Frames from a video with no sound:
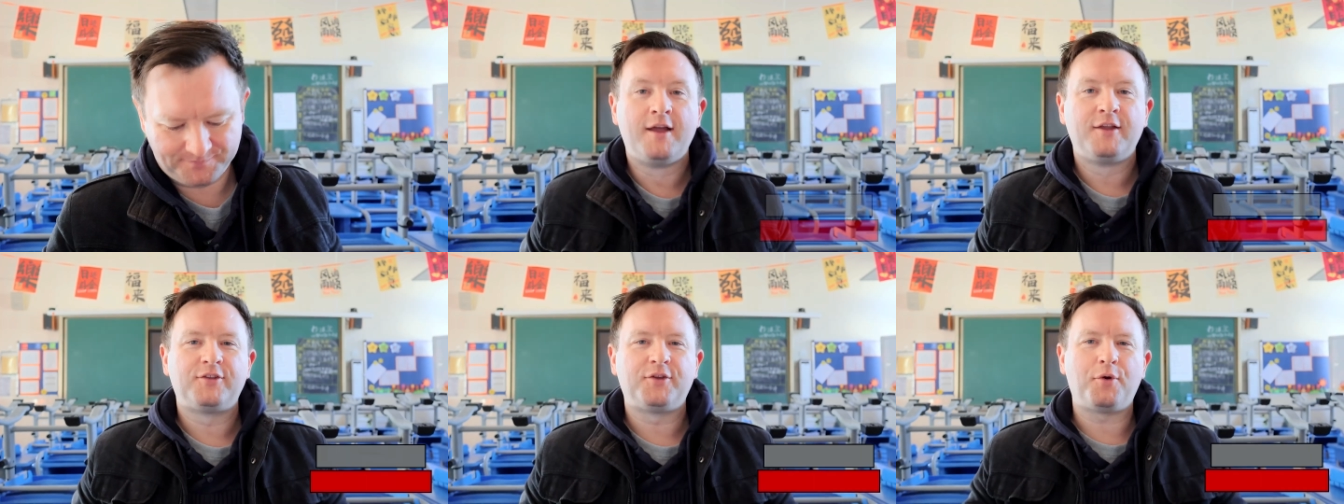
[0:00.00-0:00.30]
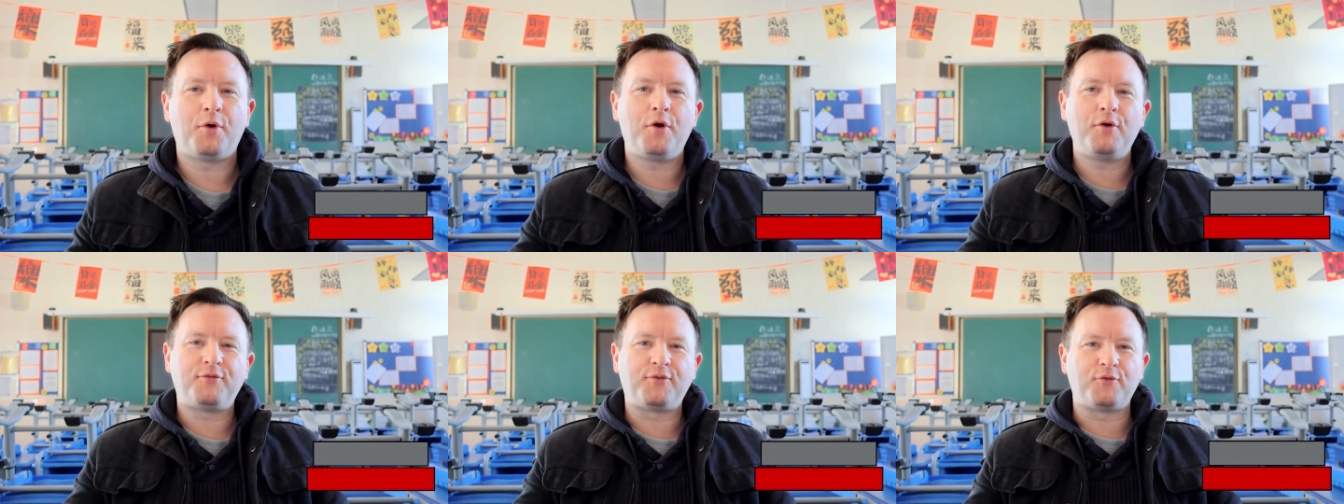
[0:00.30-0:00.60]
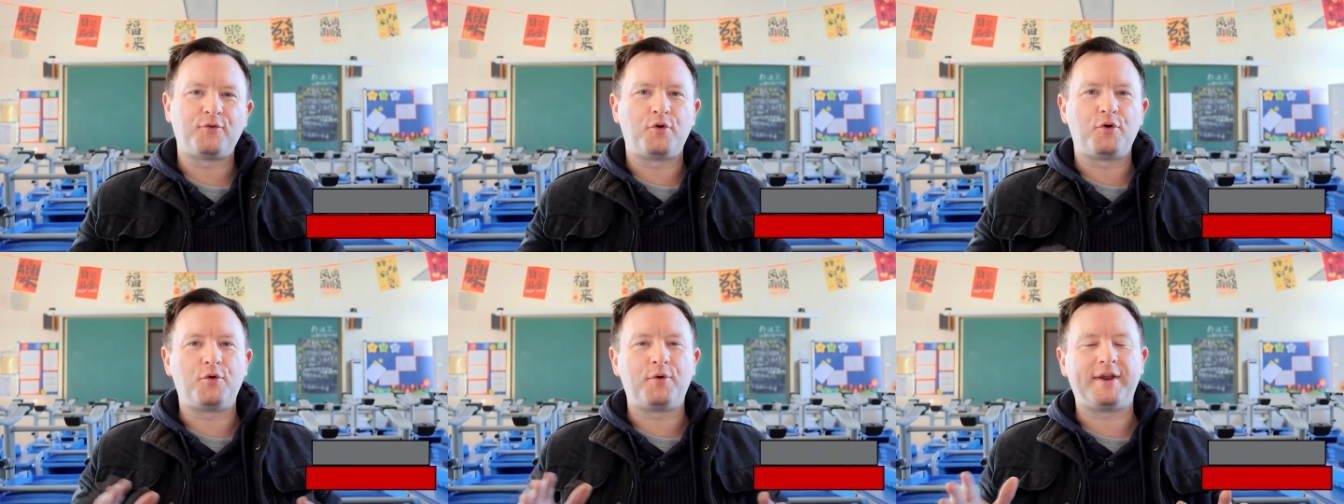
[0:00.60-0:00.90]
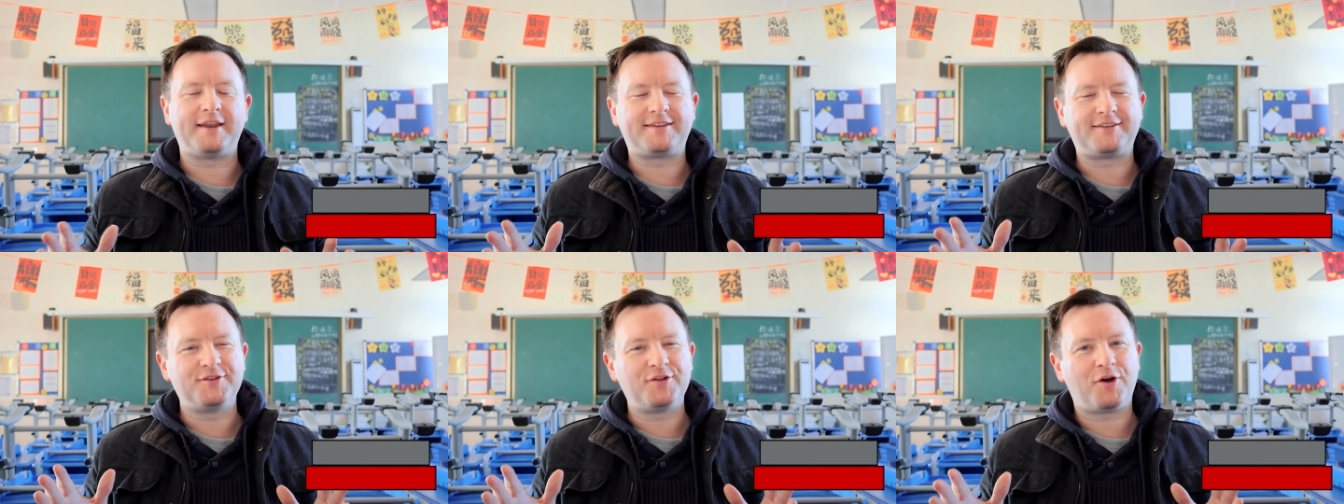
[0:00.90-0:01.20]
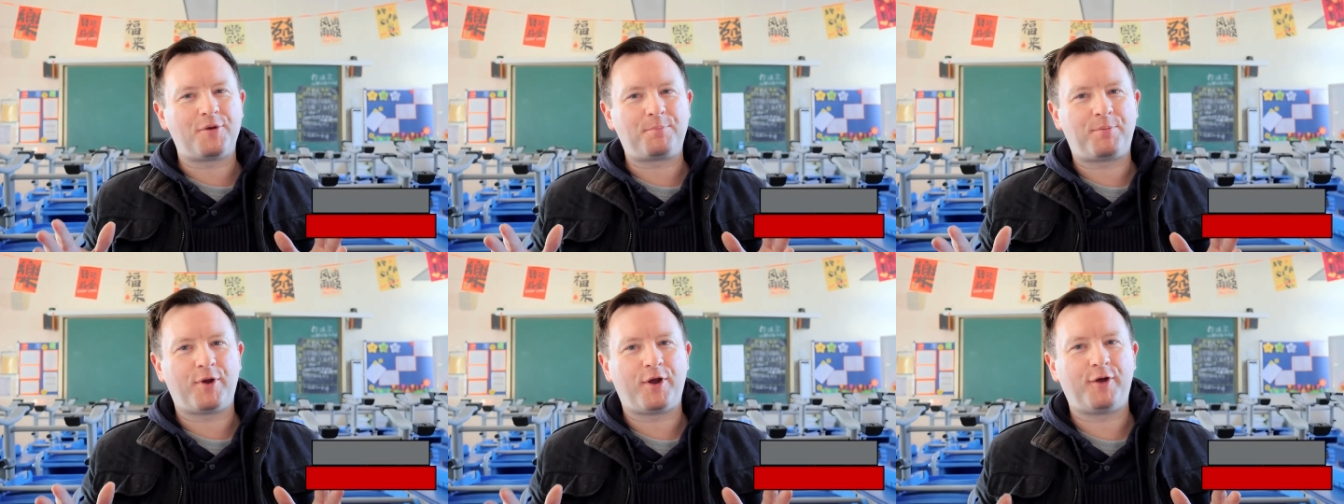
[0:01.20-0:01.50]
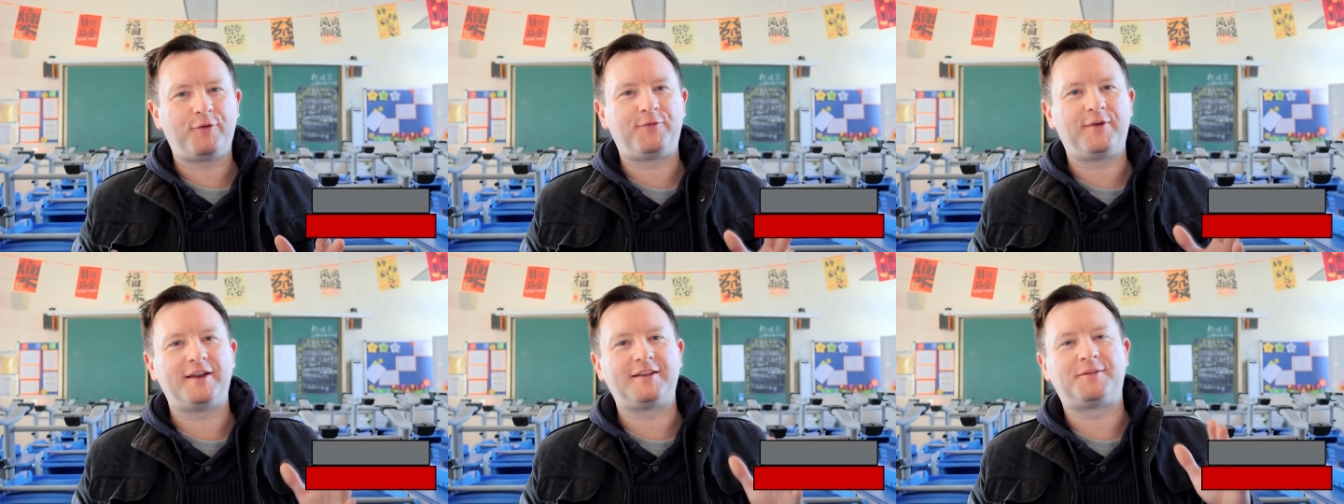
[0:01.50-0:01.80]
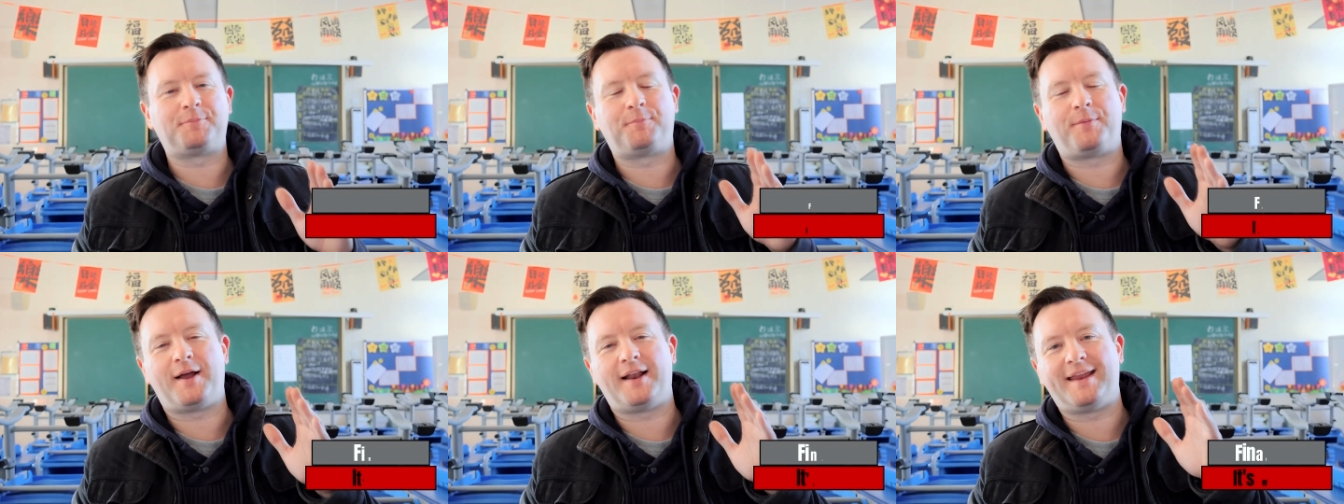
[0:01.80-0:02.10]
So overall, it's not perfect,
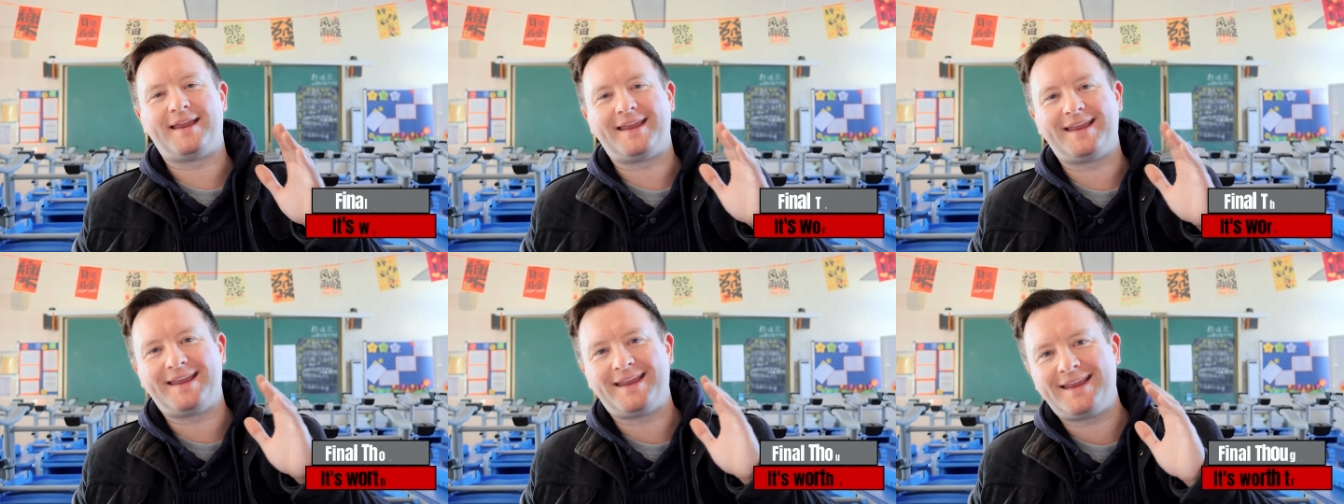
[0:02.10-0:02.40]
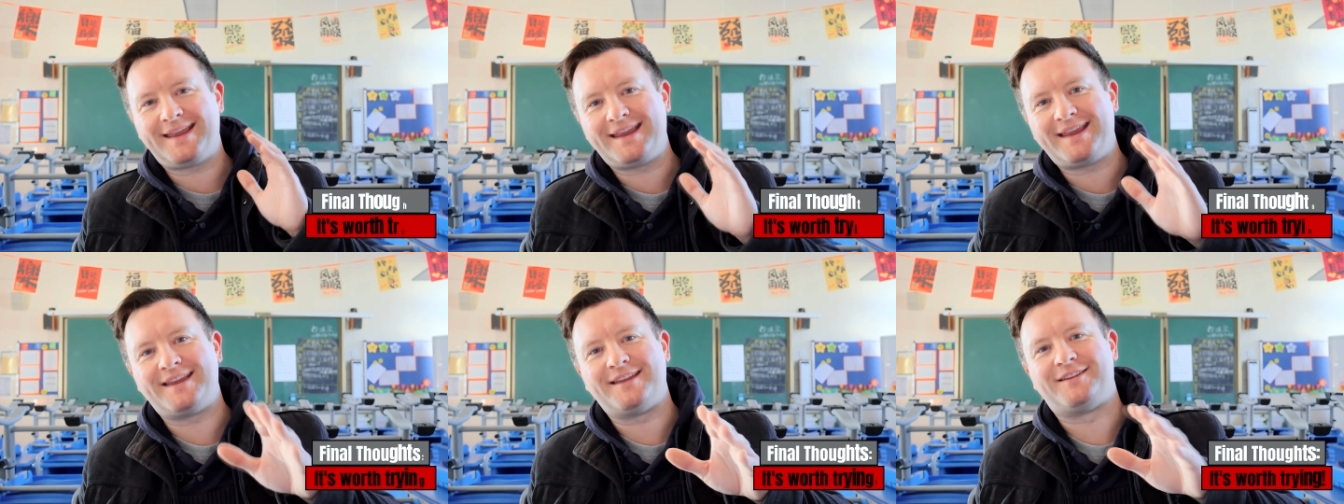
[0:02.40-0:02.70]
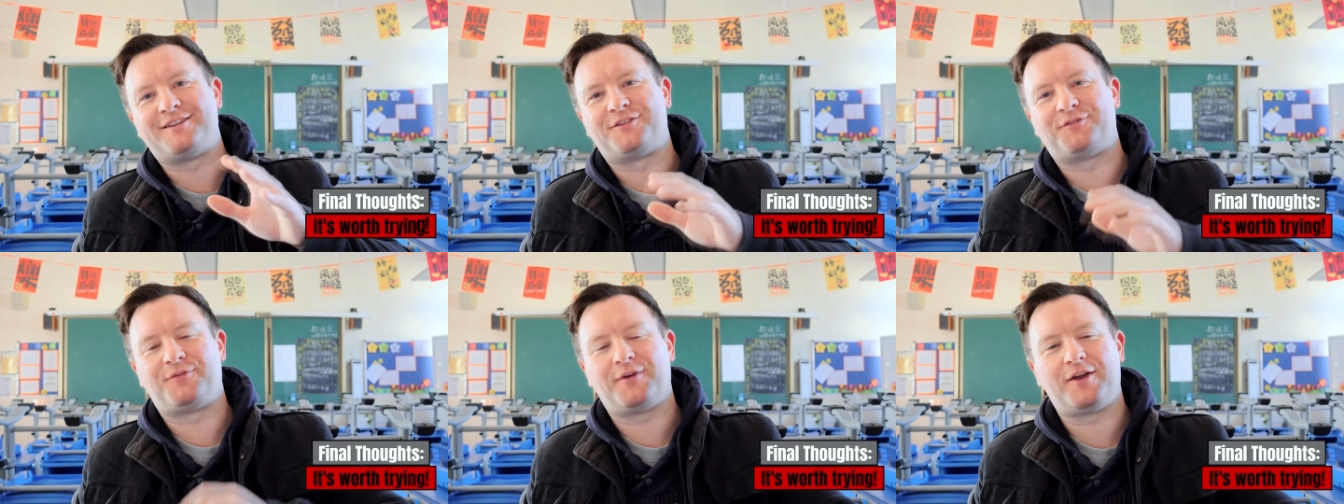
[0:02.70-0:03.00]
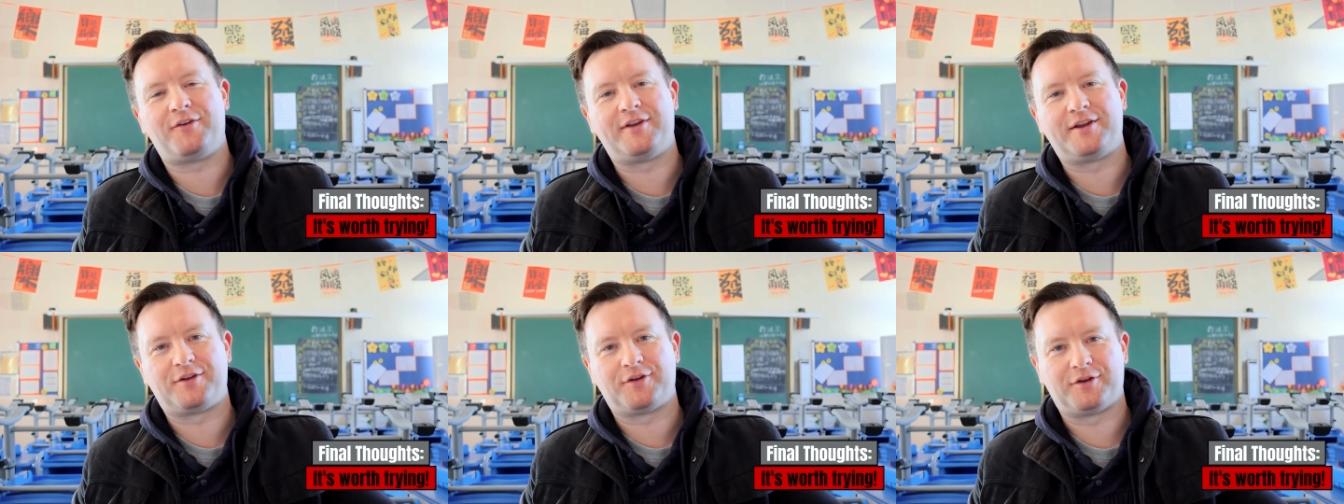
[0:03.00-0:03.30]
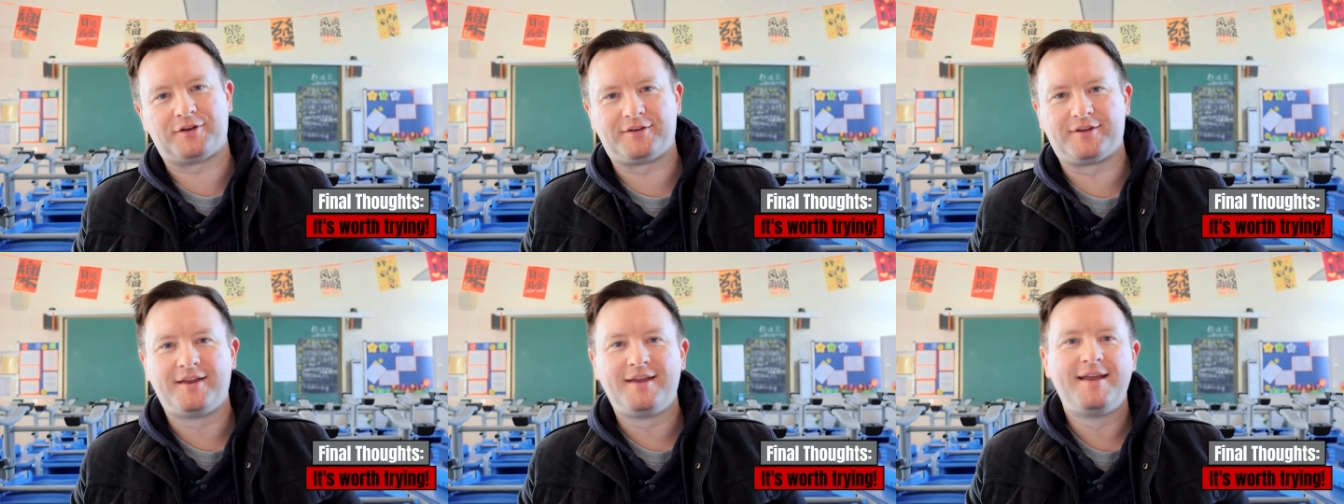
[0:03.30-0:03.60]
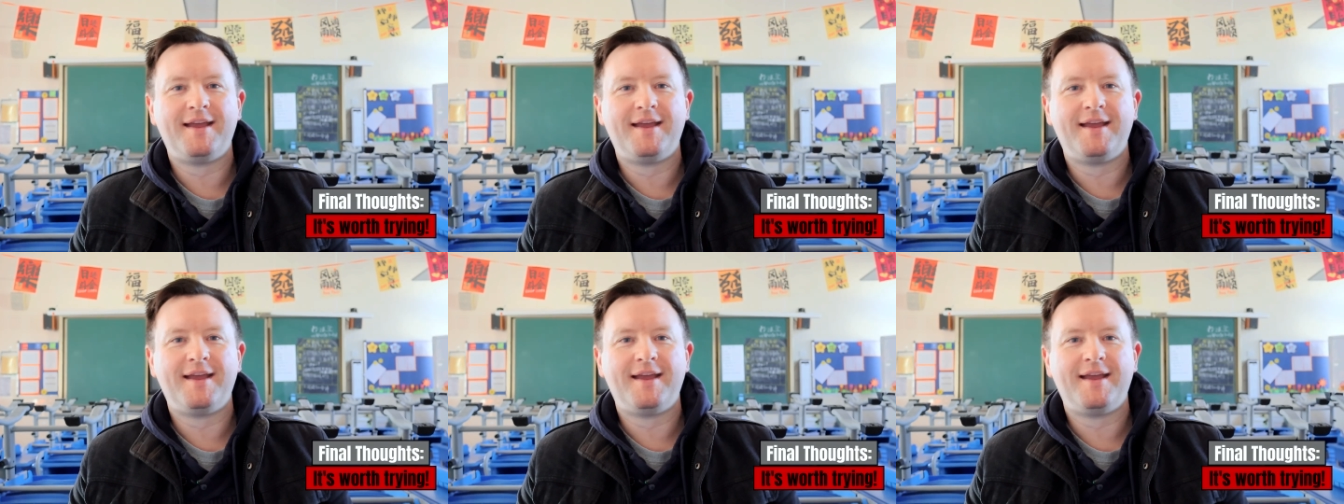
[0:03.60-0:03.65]
but it is very good.